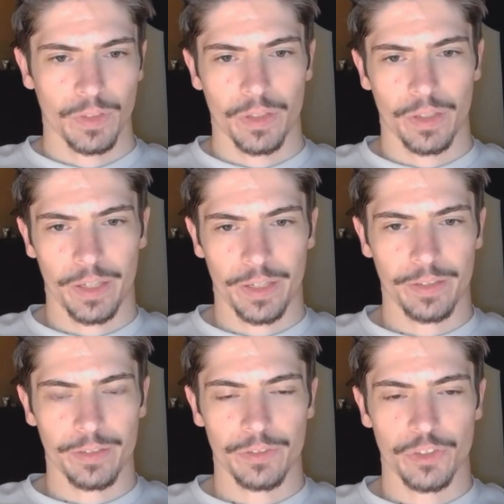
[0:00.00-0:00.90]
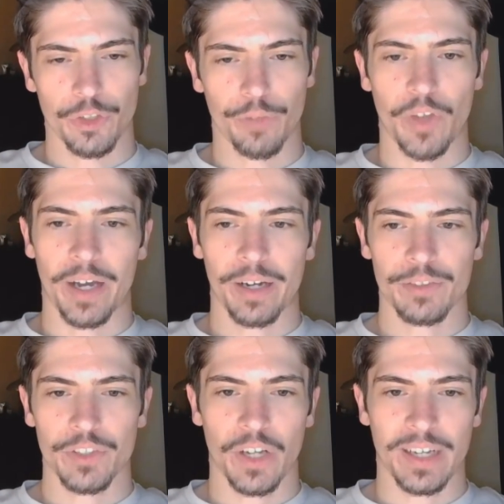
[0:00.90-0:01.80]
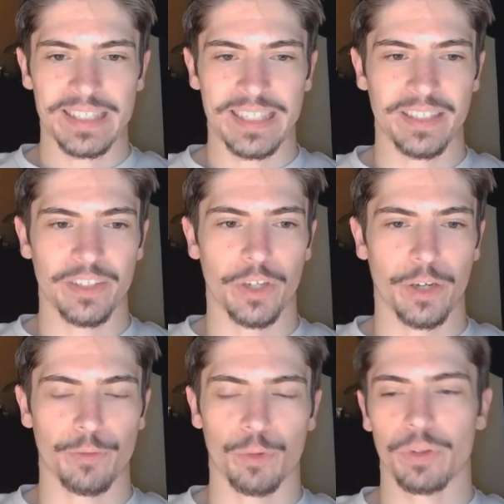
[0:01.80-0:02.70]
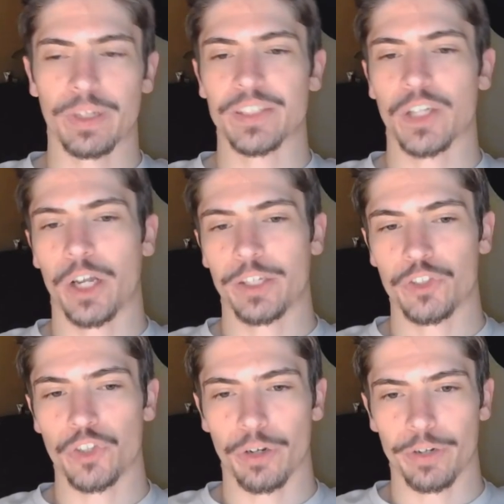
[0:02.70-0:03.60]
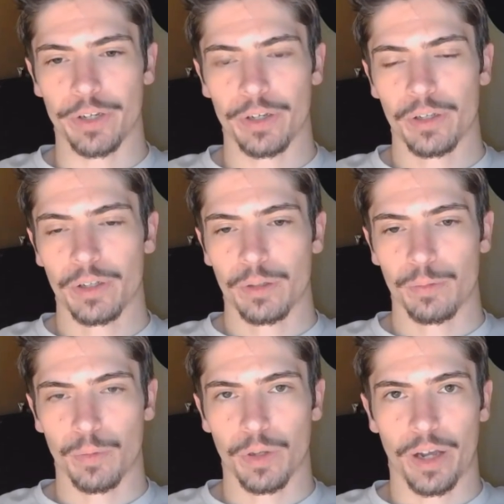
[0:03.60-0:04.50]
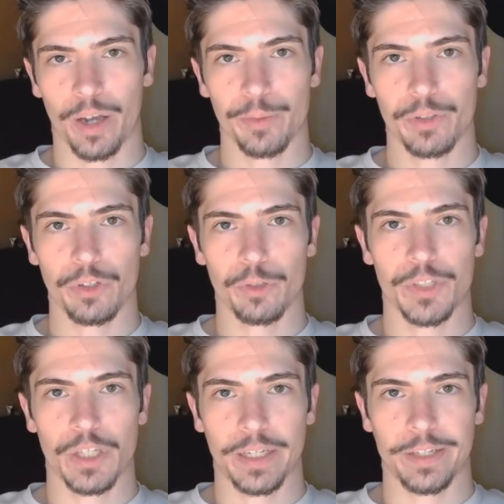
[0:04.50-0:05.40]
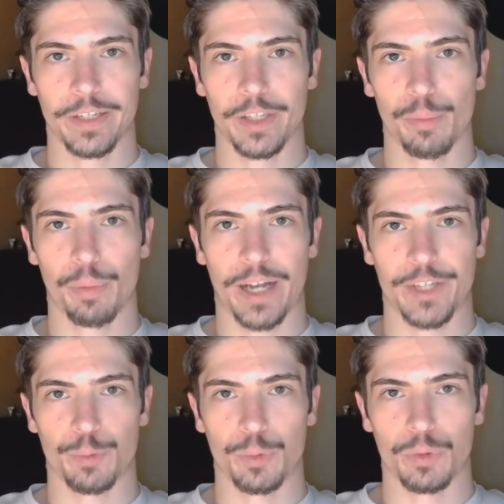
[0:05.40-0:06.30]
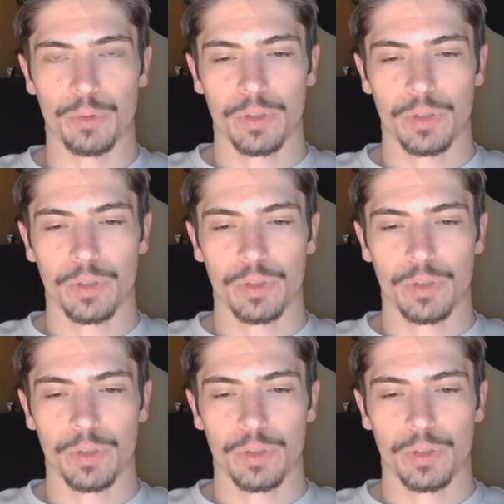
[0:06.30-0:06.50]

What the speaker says: And so if the iron's not tinned enough, or it's gotten dirty, what I would do is clean it in the brass wool,